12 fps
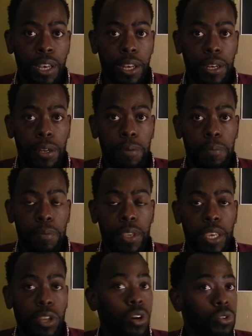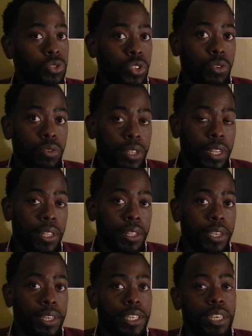And also, another
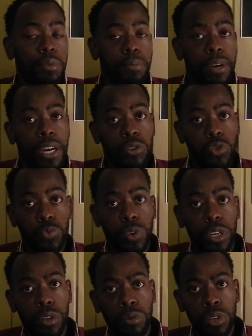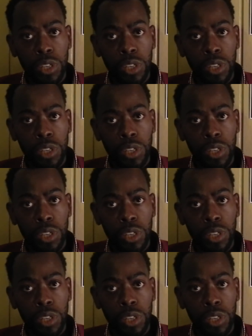thing to keep in mind as well,